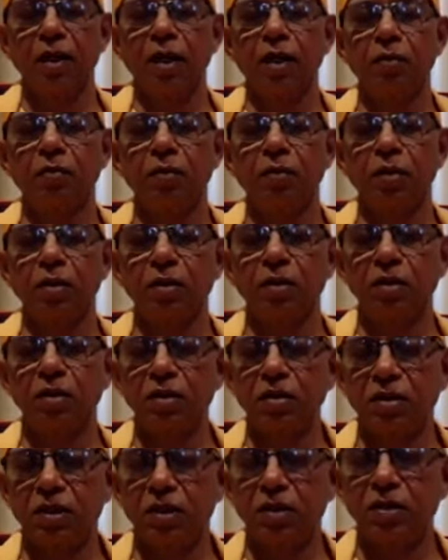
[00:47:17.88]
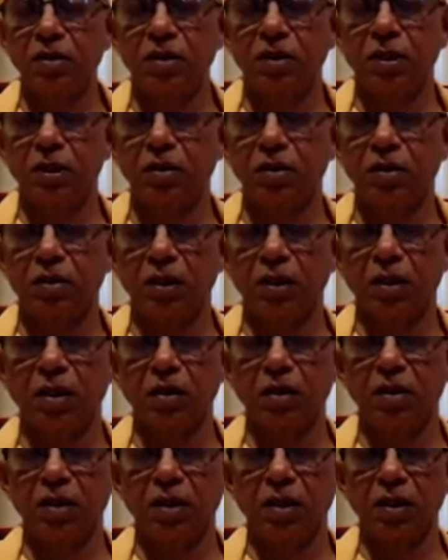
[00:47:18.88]
I am not the senses or
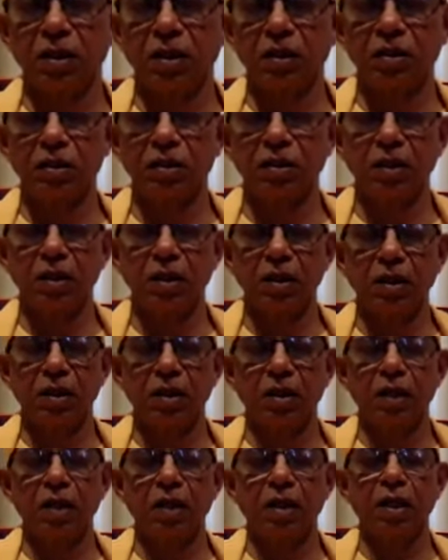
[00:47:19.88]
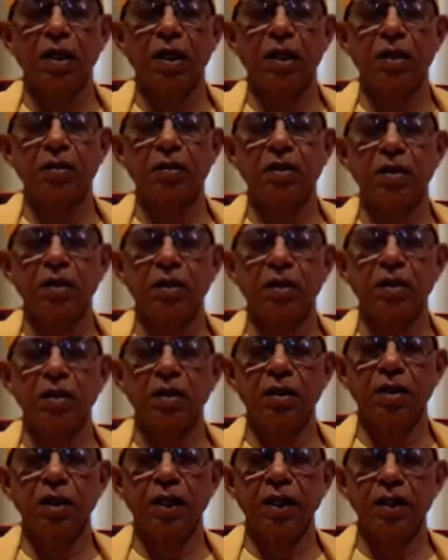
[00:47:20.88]
indriyas like the
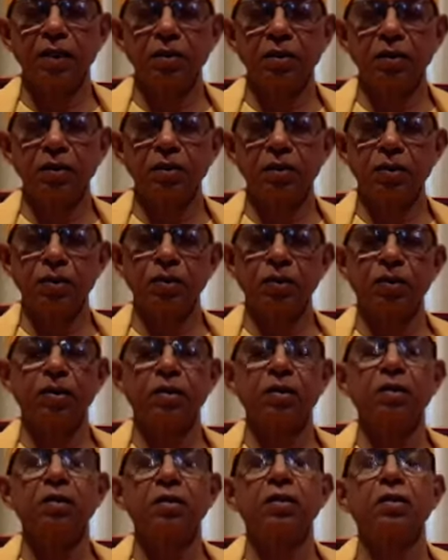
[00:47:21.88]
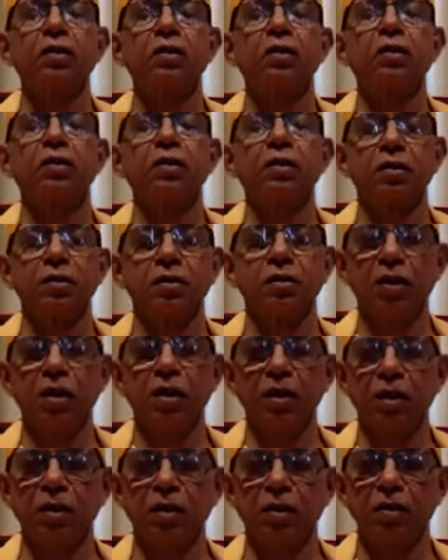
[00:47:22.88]
ear, eyes, nose,
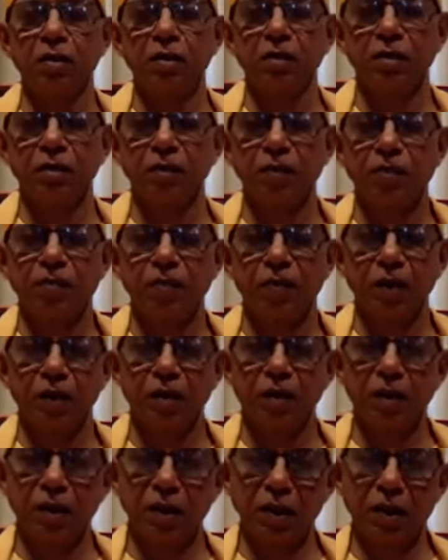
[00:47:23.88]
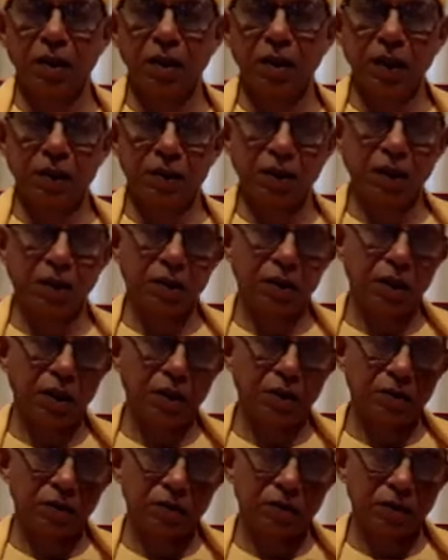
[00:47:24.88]
skin,
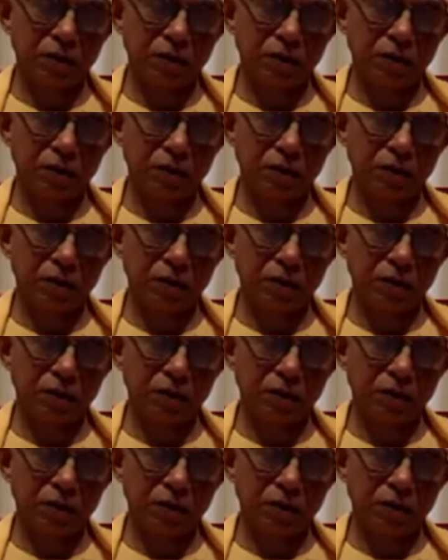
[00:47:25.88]
etc.